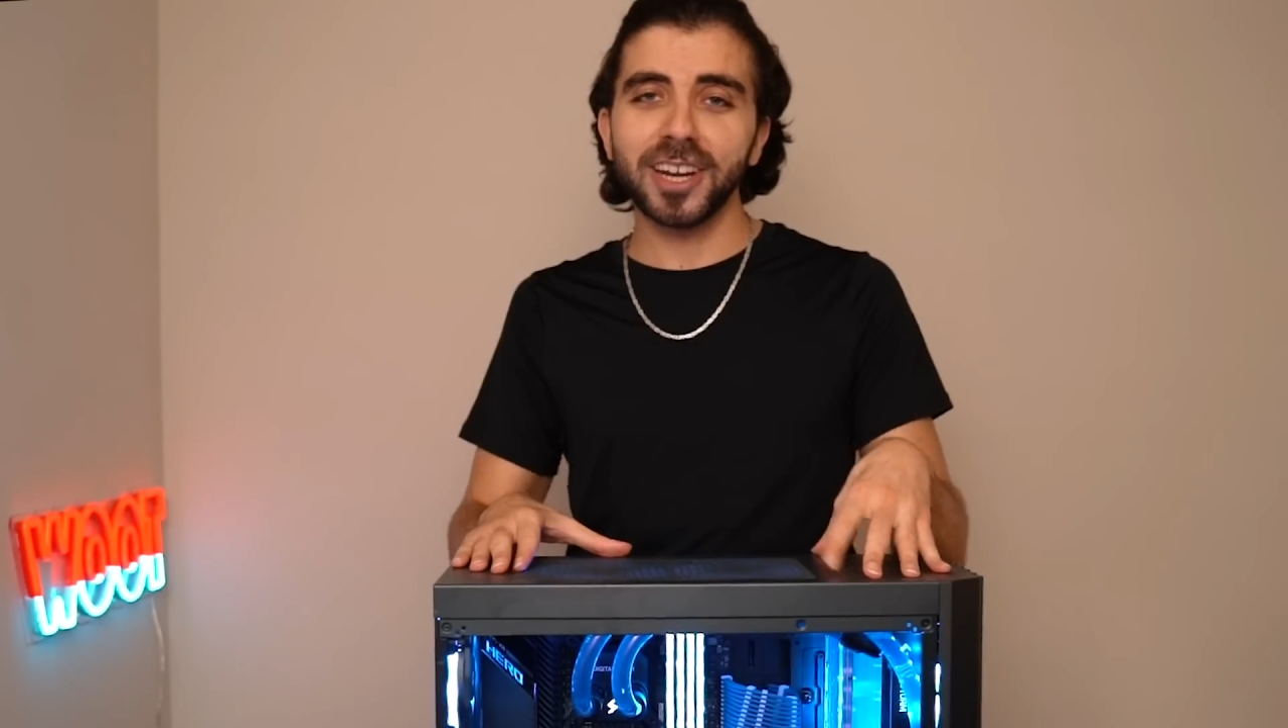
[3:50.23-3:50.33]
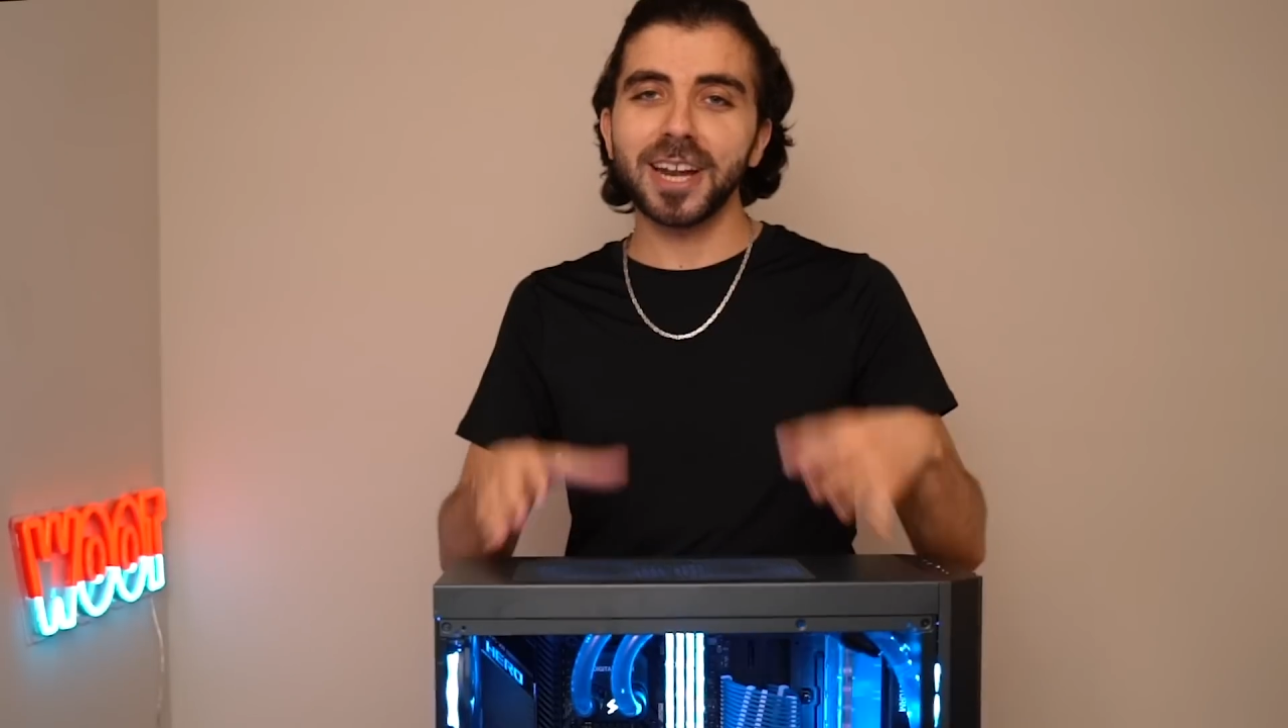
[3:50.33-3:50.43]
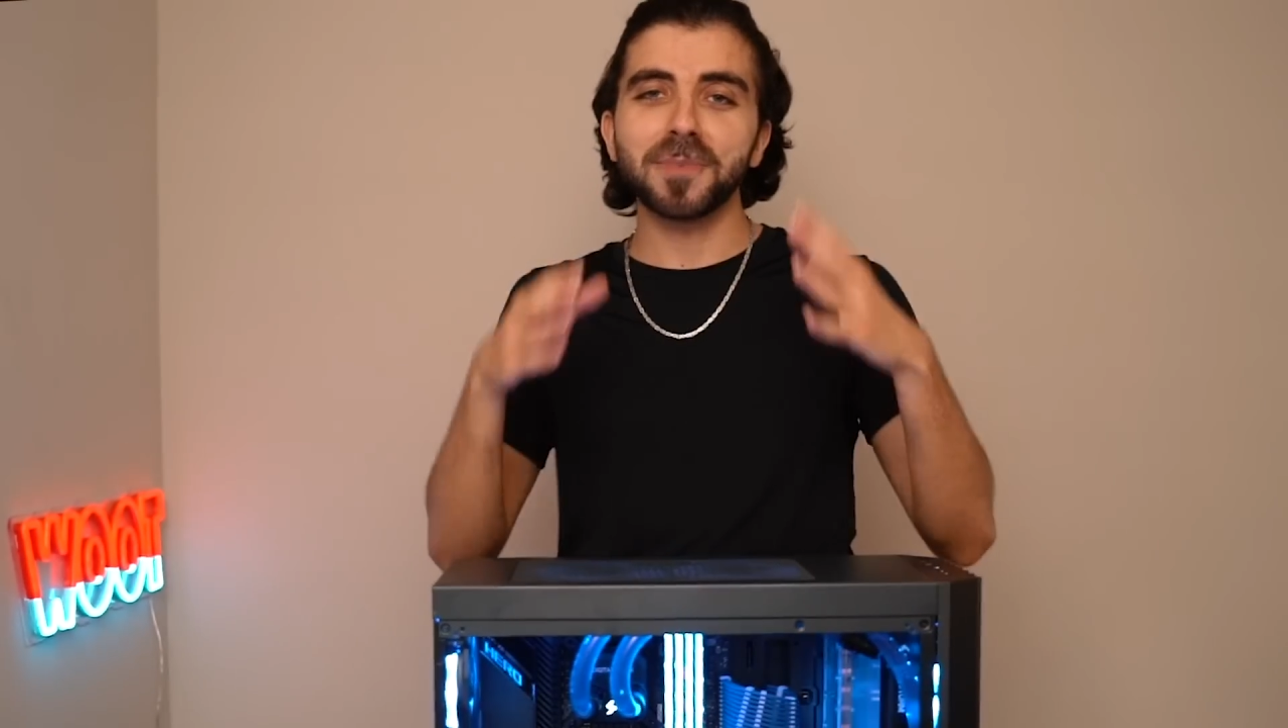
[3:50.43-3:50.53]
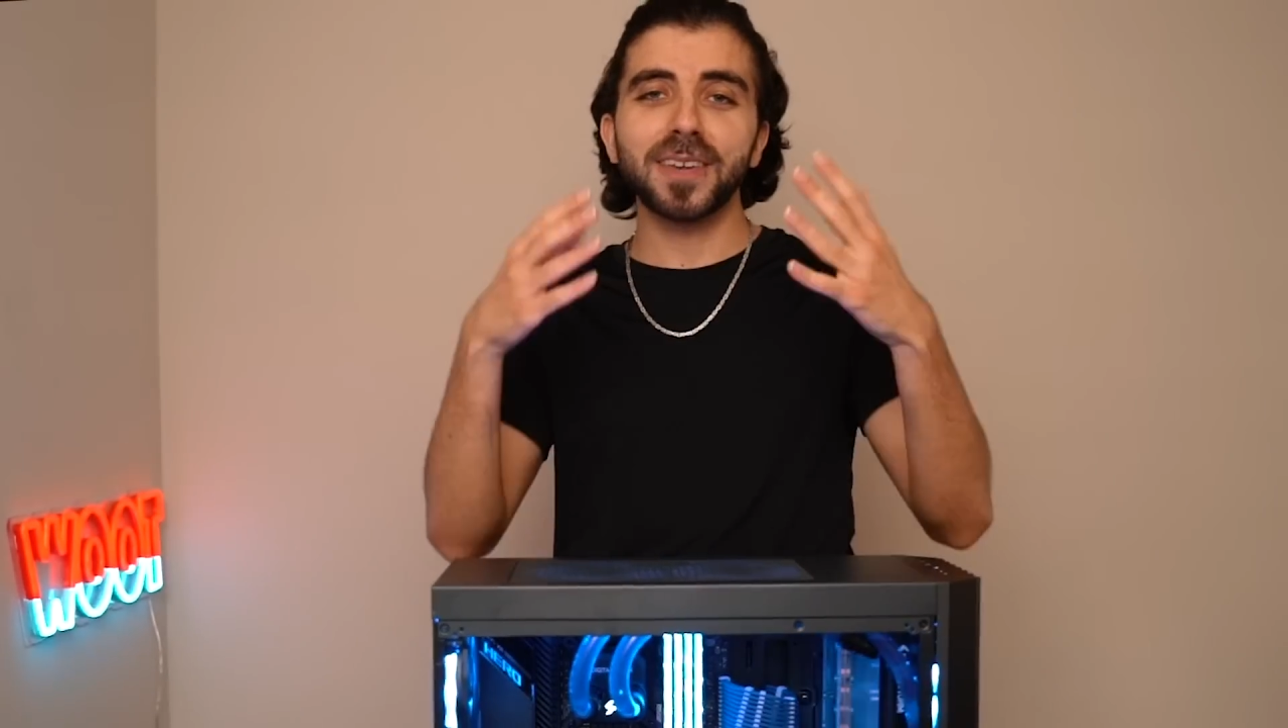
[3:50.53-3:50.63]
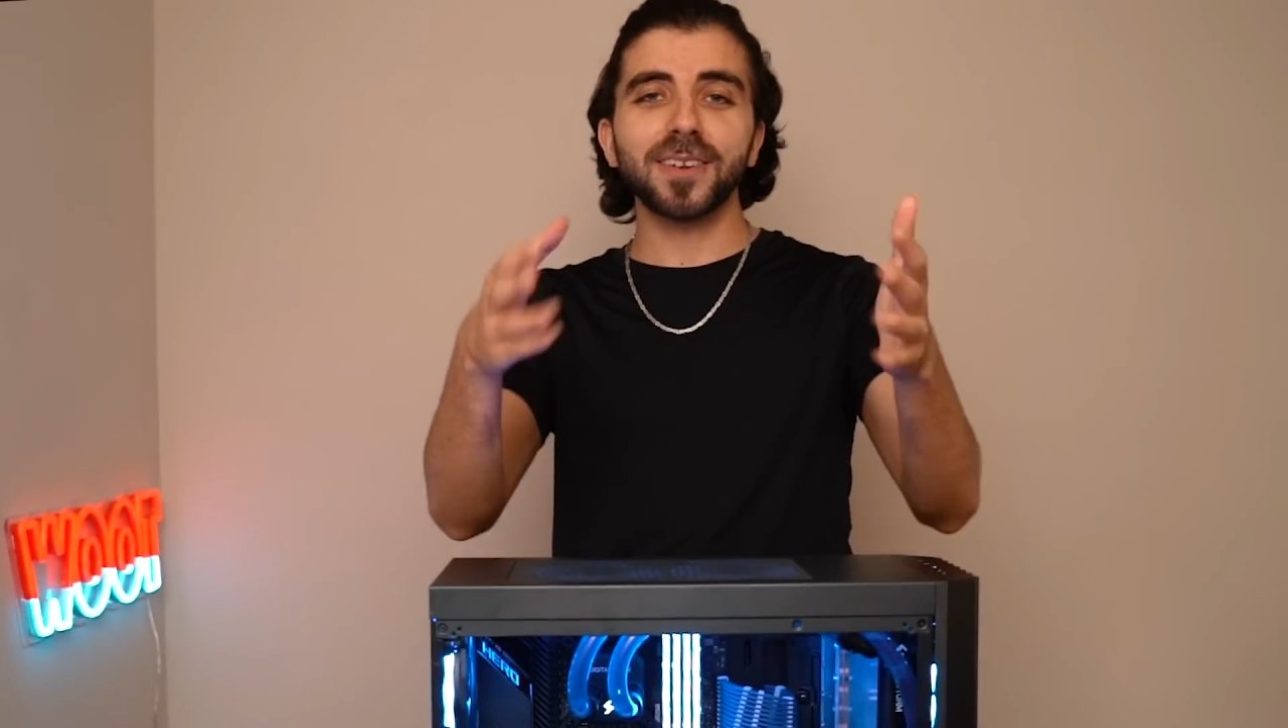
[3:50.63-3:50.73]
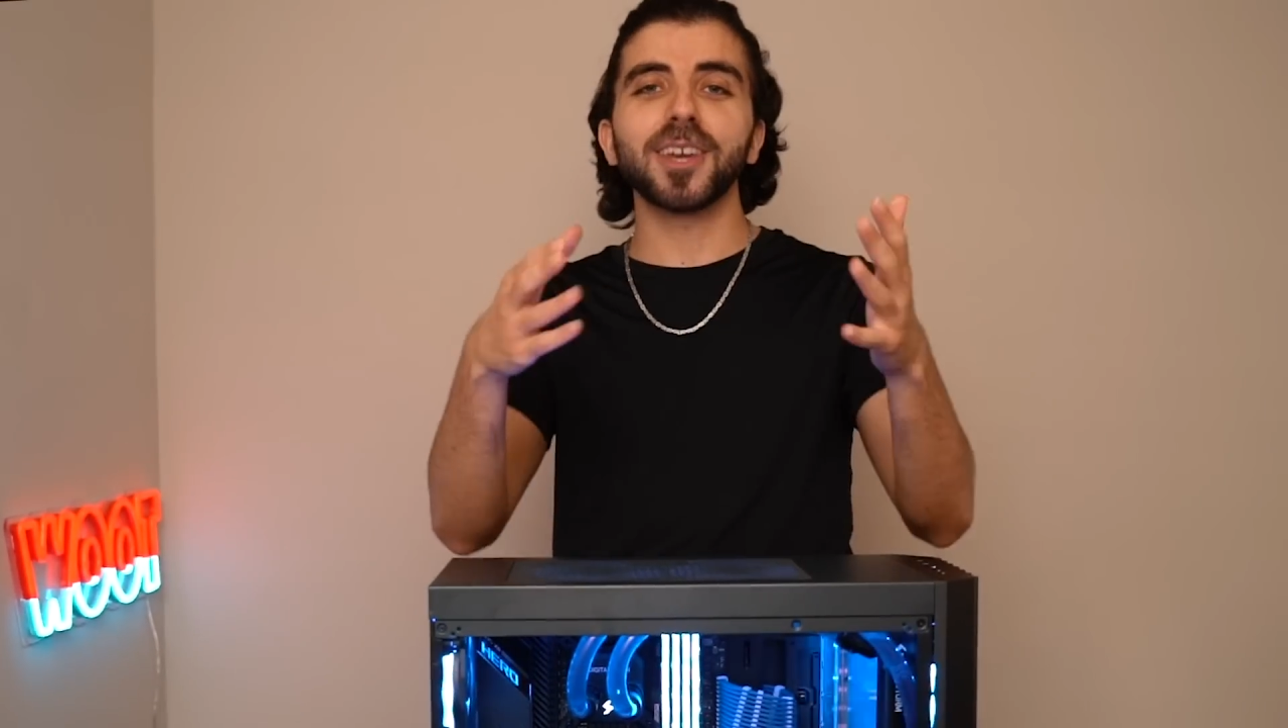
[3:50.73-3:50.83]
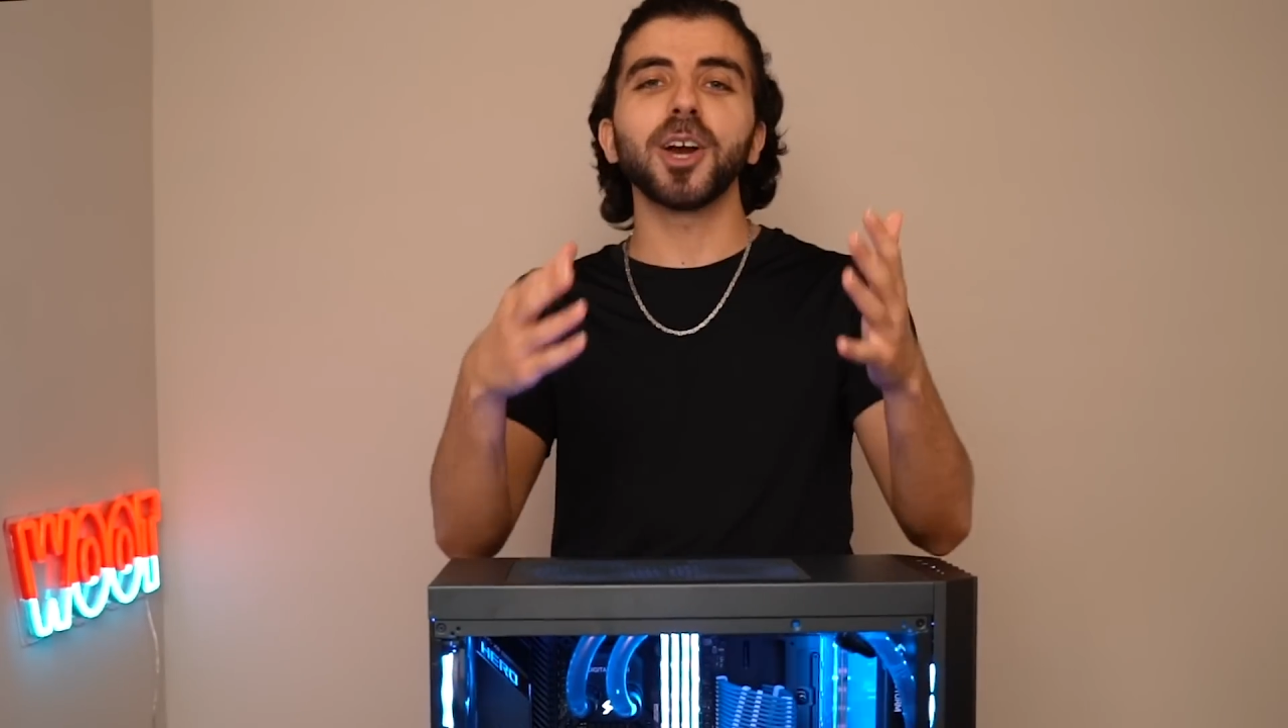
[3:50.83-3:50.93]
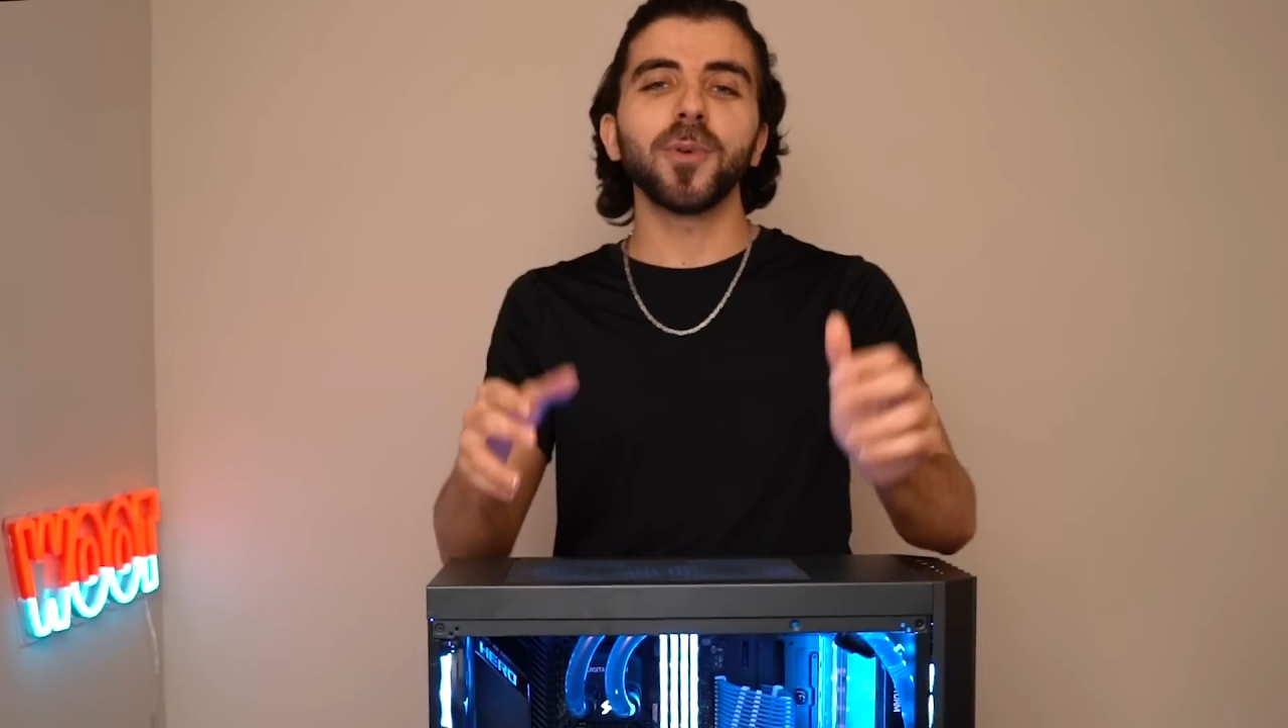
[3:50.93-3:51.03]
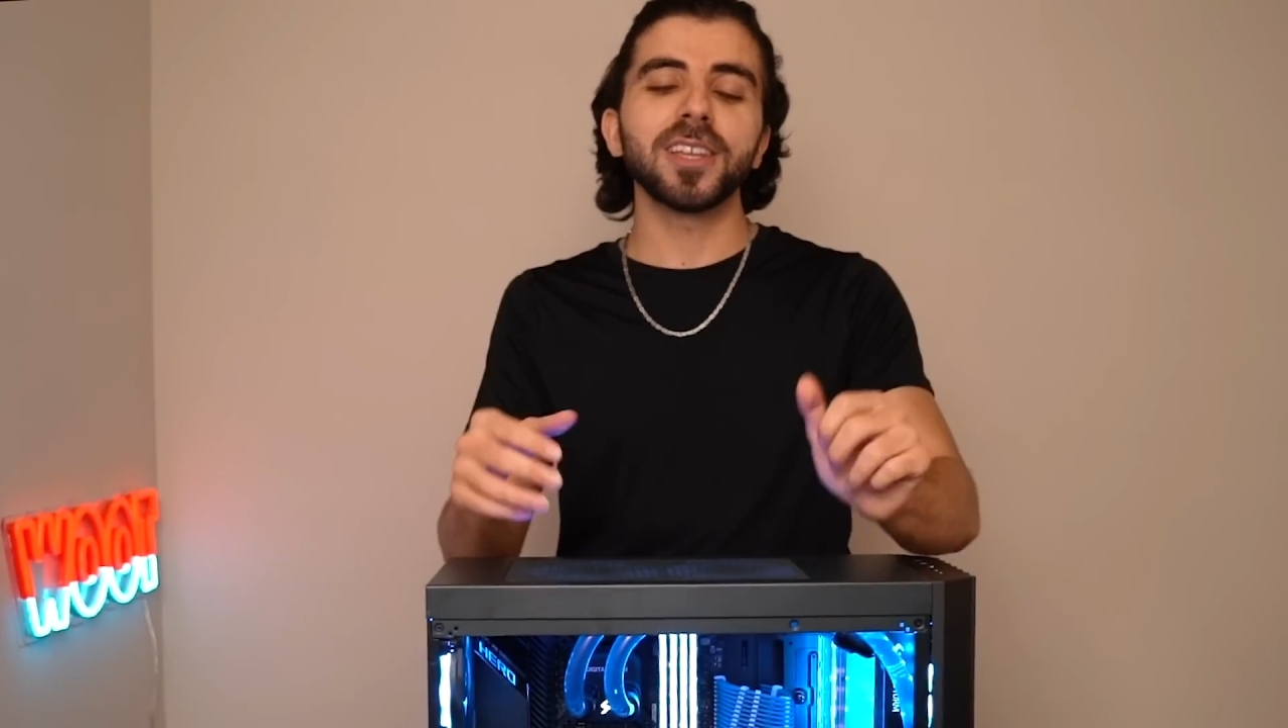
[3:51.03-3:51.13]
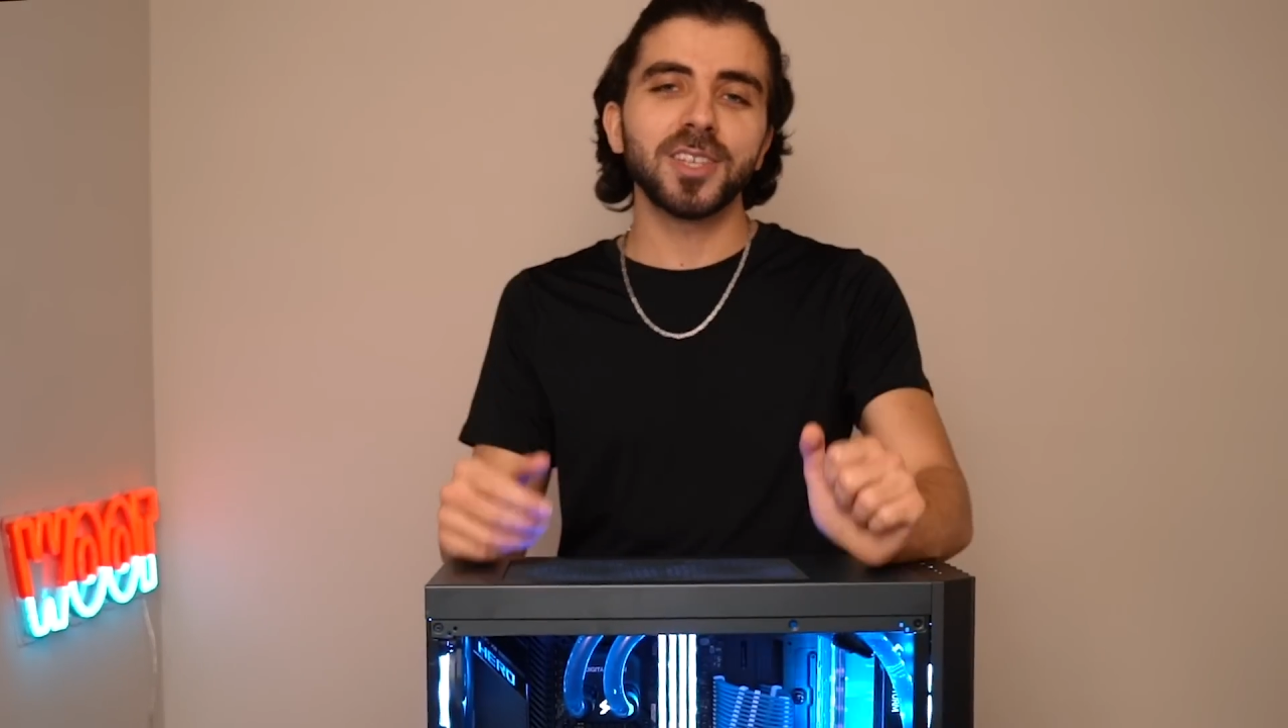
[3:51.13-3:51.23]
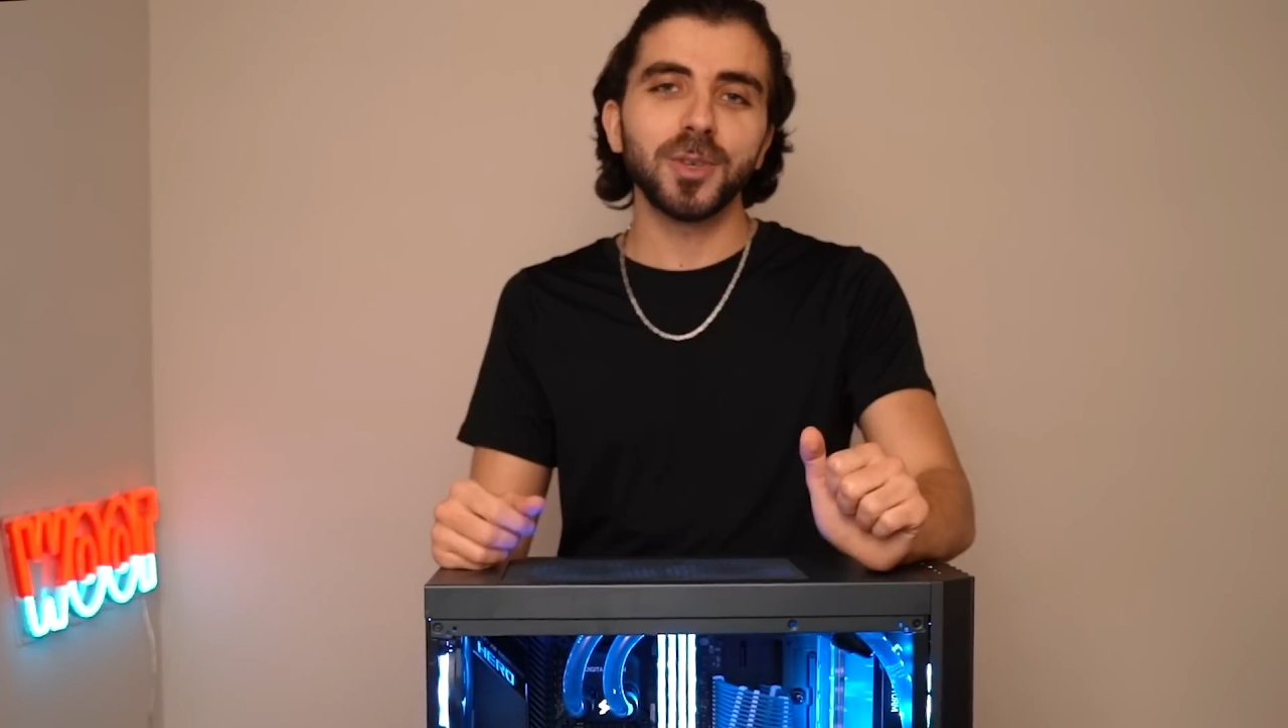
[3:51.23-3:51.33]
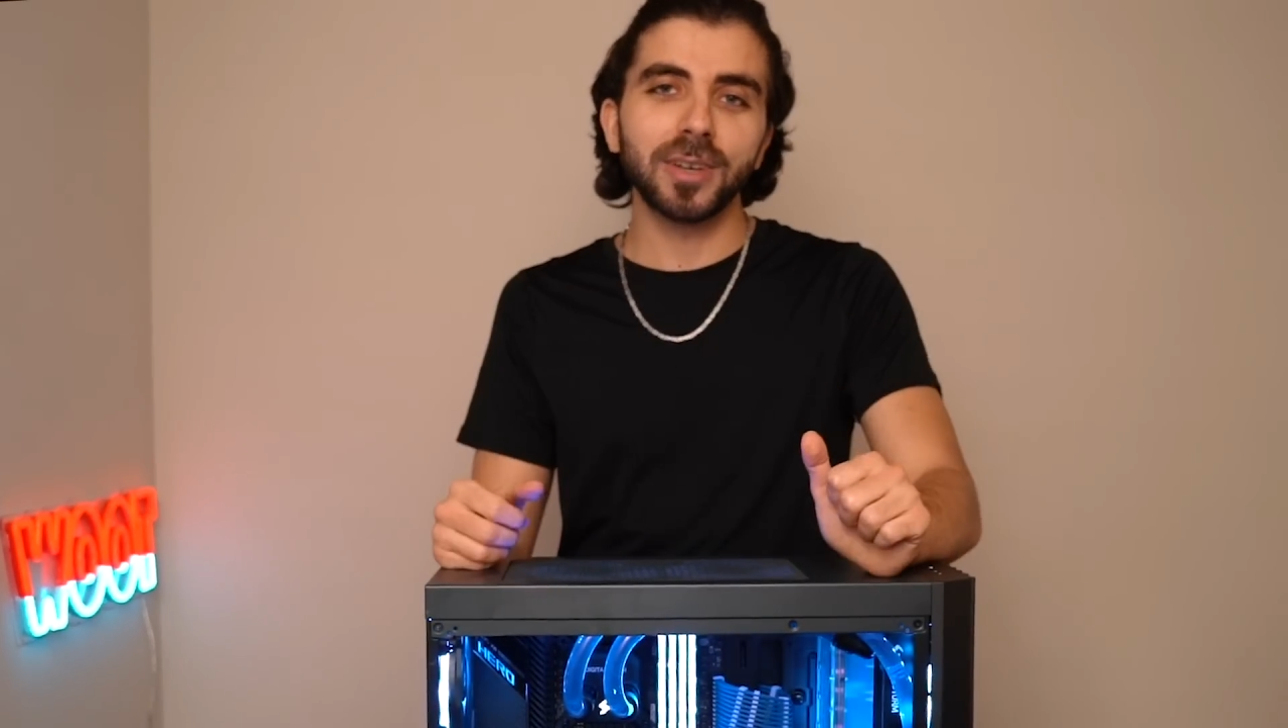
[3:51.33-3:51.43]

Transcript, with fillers: and I'm giving it away to